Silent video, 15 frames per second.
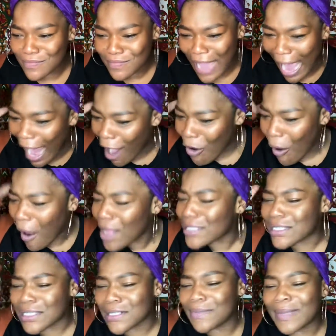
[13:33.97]
how
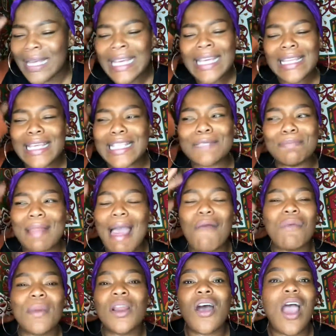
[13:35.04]
awesome these black
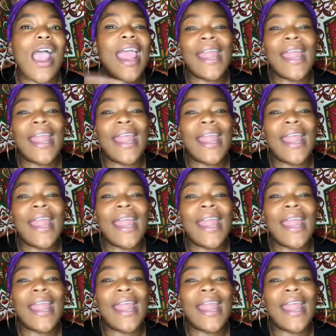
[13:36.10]
women are?